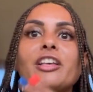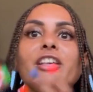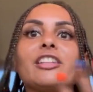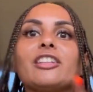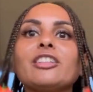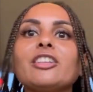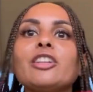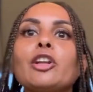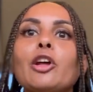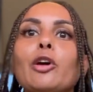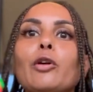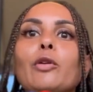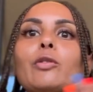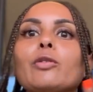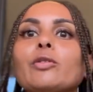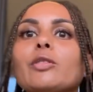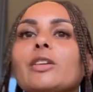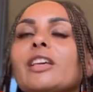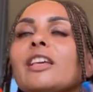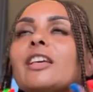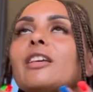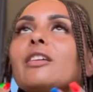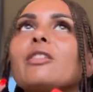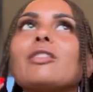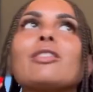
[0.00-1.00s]
you know,
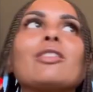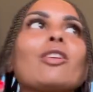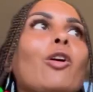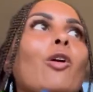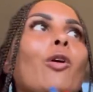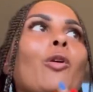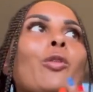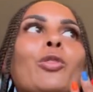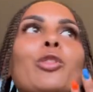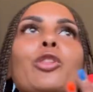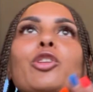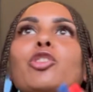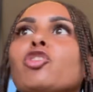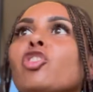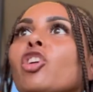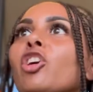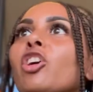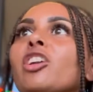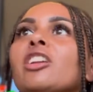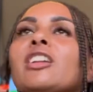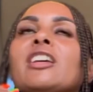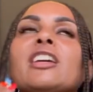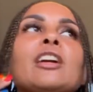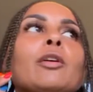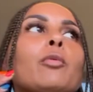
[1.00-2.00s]
on the
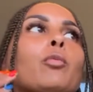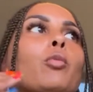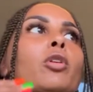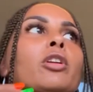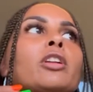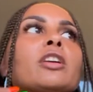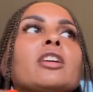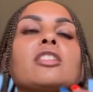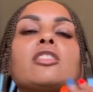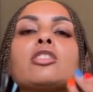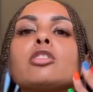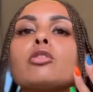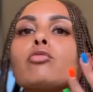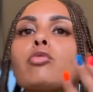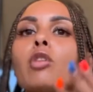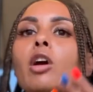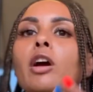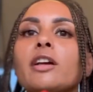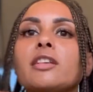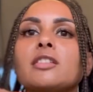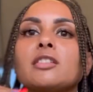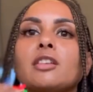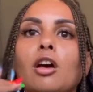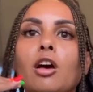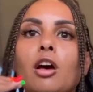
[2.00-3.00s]
journey and wanting to
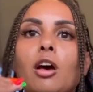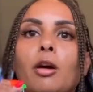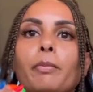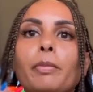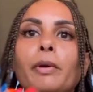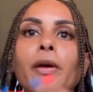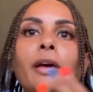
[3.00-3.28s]
rise up.